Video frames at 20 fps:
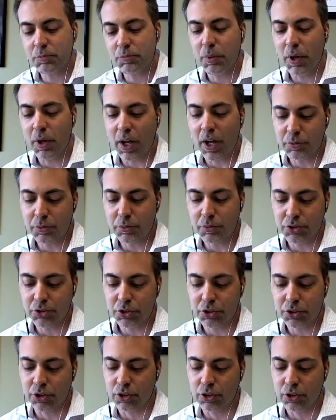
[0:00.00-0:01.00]
possible
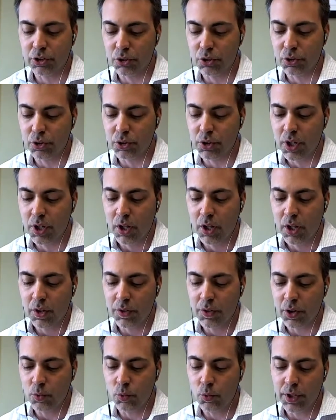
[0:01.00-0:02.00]
to conclude
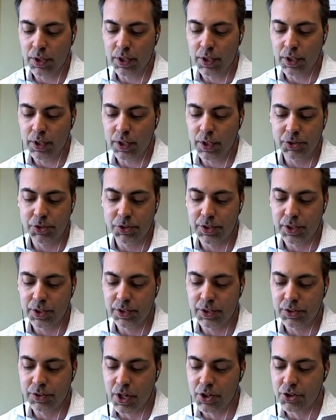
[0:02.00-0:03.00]
that one
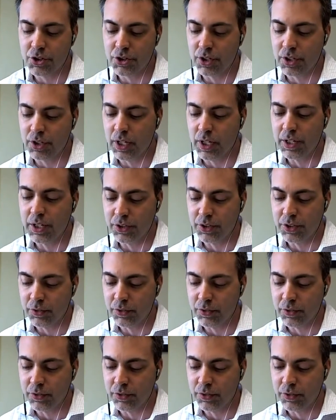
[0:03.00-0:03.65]
MCT session is